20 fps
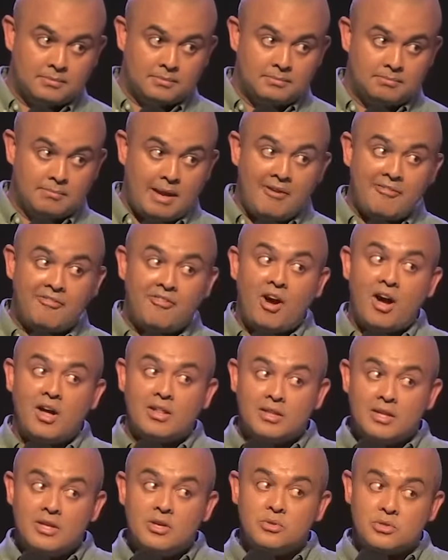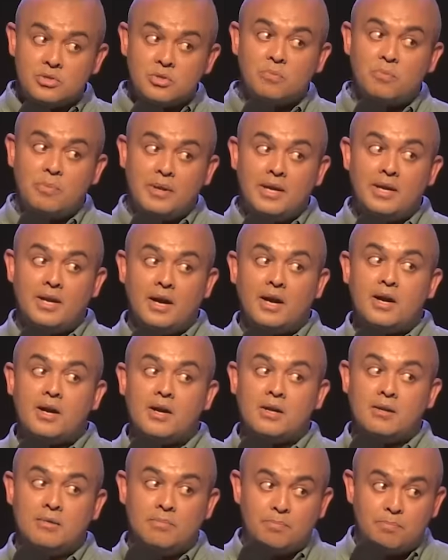My father used to be a
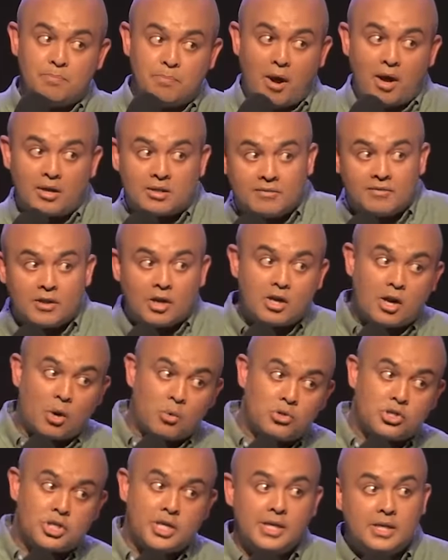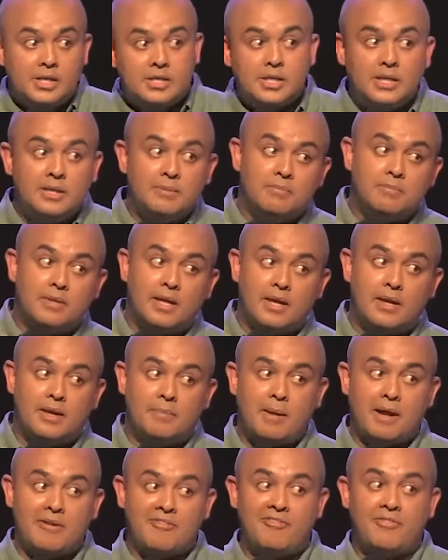part of the coaching team there
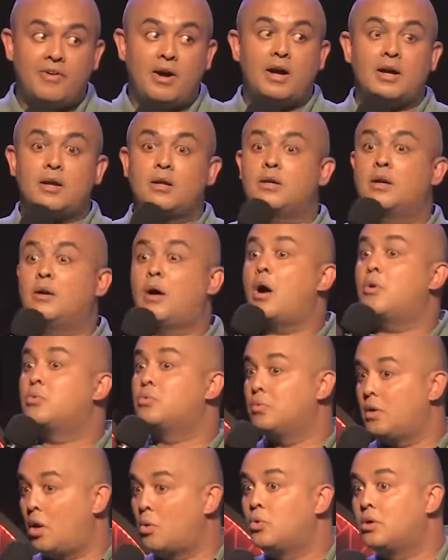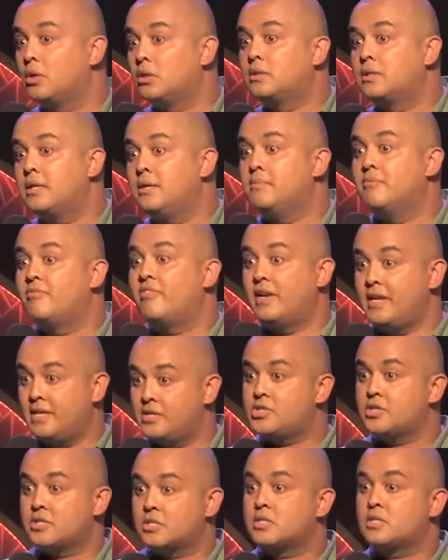by uh, our local team,
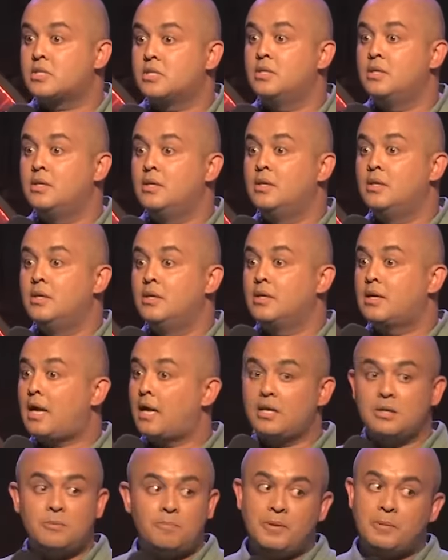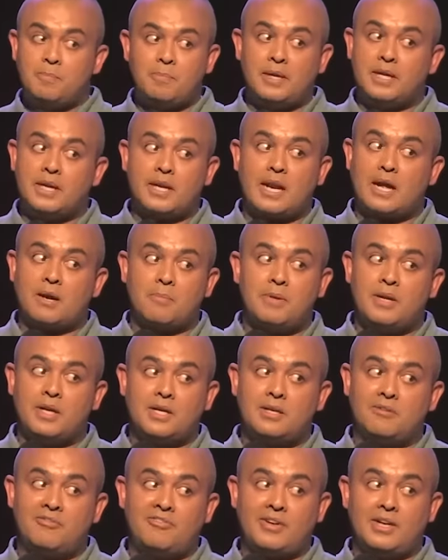villages. Colored people and rugby are
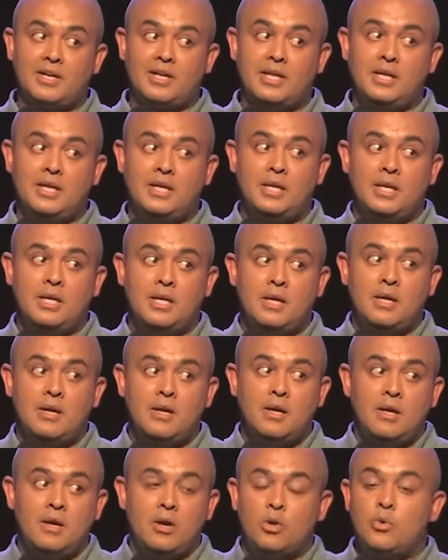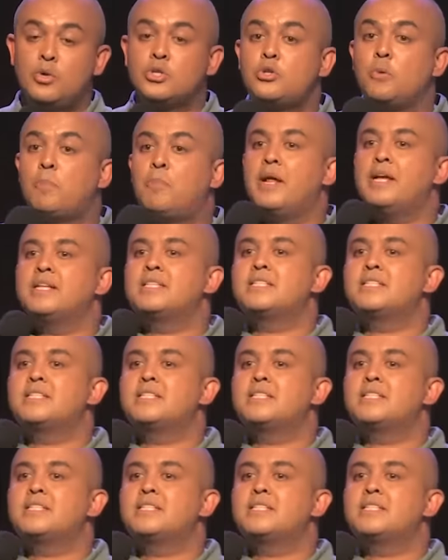different, eh? He used to play,